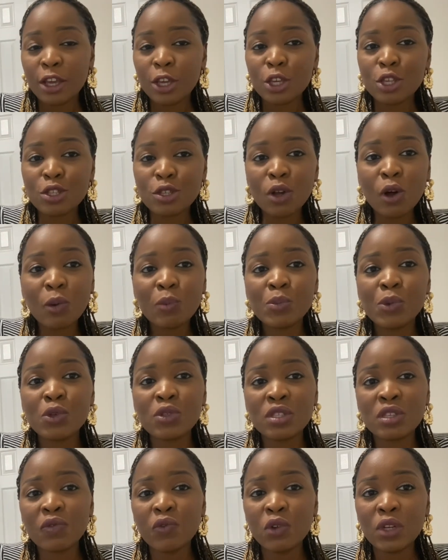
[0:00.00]
it's all
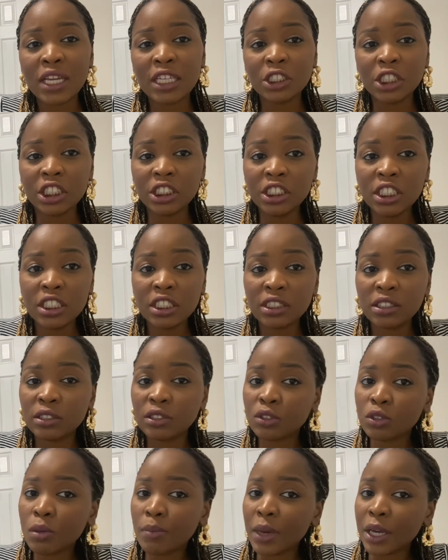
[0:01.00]
beautiful as you're seeing it in
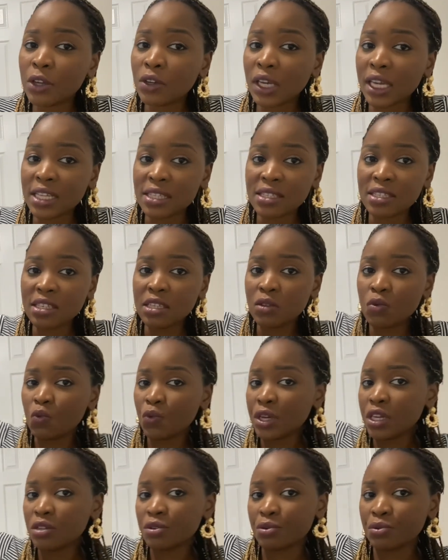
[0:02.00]
summer you can see the
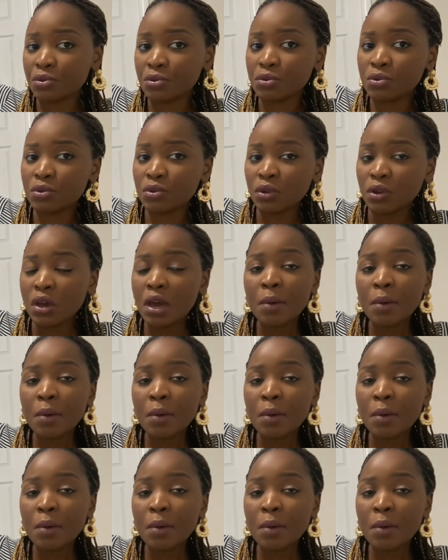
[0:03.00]
windows